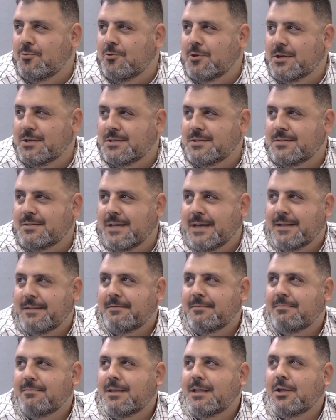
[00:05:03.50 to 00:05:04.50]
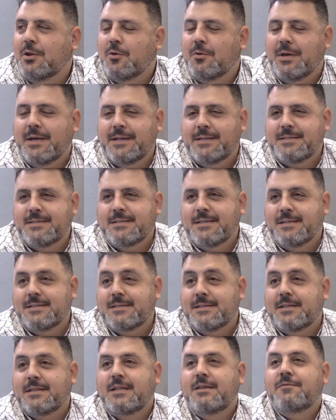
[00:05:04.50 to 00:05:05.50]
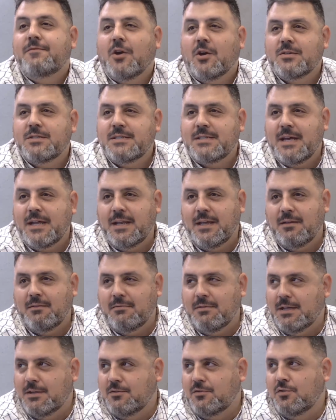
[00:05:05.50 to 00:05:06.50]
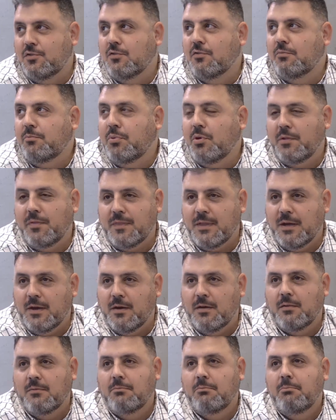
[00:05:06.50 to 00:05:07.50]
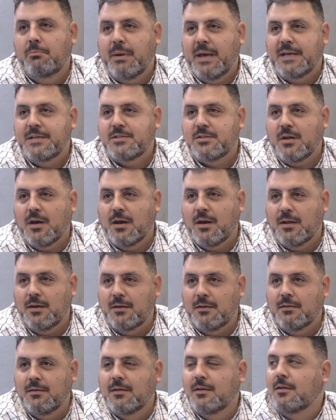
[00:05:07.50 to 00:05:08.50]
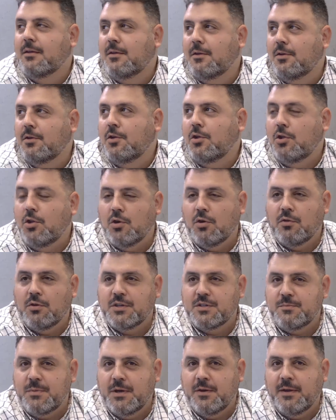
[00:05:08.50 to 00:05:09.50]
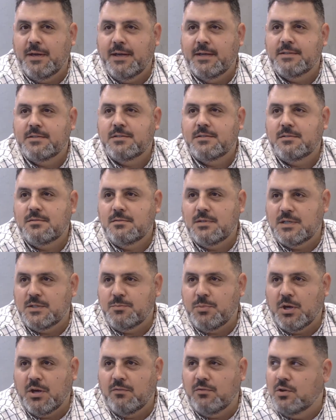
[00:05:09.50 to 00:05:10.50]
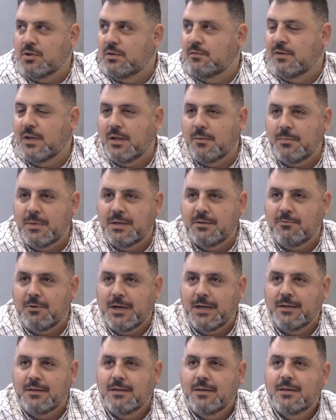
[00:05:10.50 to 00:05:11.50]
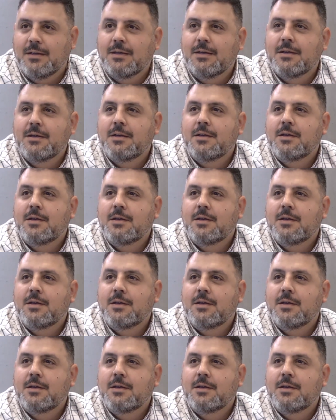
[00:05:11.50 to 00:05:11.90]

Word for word: was that you know it's it's a default setting that you've put there based on your experience as part of ah, development, right? Yeah, yeah.